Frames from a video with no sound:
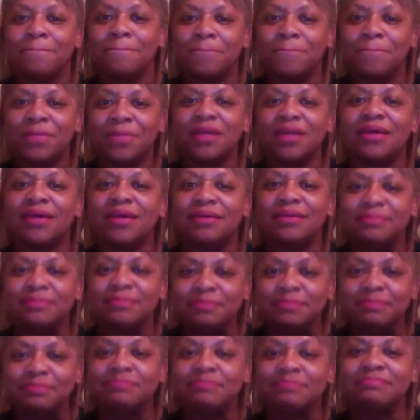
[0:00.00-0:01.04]
But
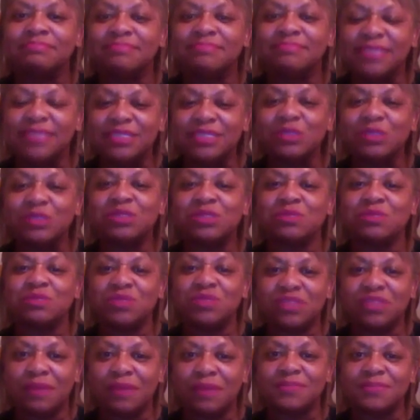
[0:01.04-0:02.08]
these are some
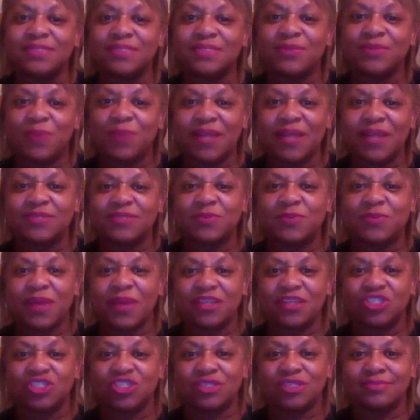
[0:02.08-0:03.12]
steps in the right
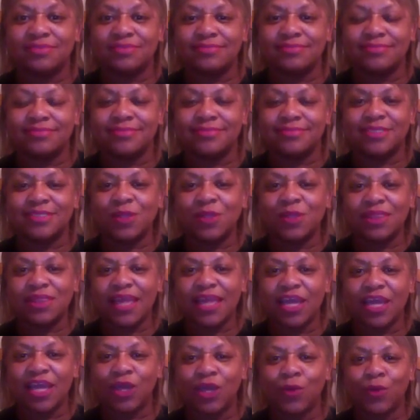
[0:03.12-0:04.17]
direction. So
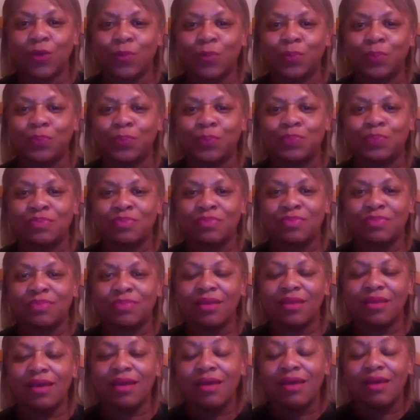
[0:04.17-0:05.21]
thank you.
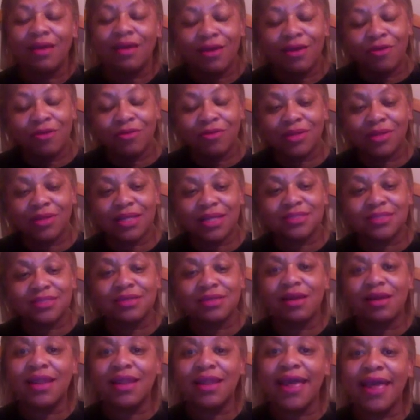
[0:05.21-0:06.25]
Well, that's
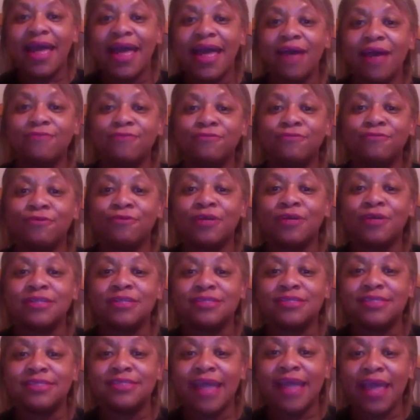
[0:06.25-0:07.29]
all I have for
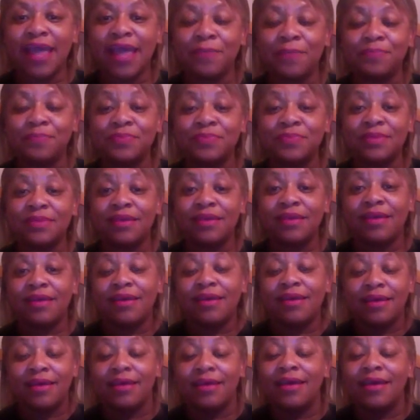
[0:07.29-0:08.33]
today.
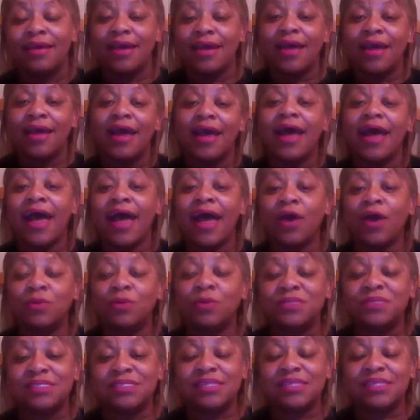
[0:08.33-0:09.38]
I hope
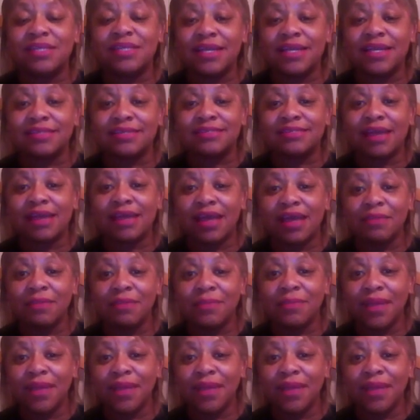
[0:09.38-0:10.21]
to see you next time.